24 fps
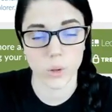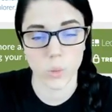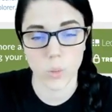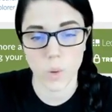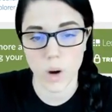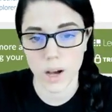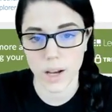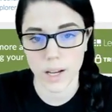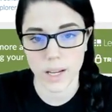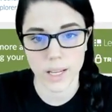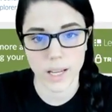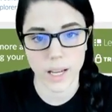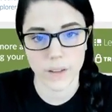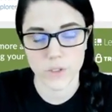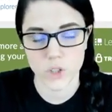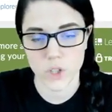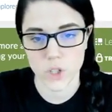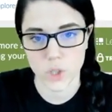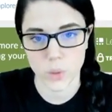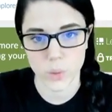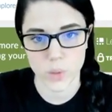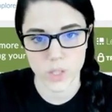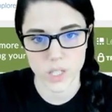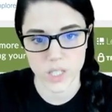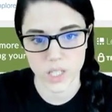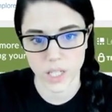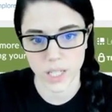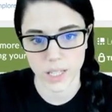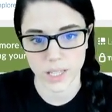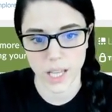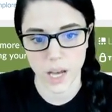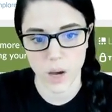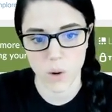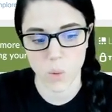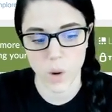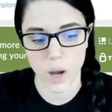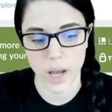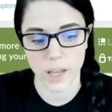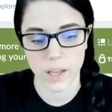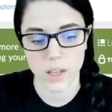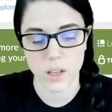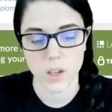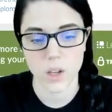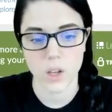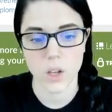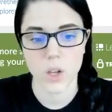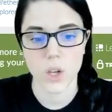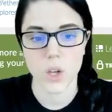I don't know why, I've just always done it
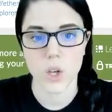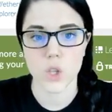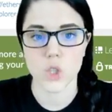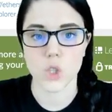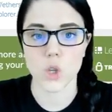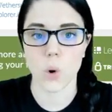that way.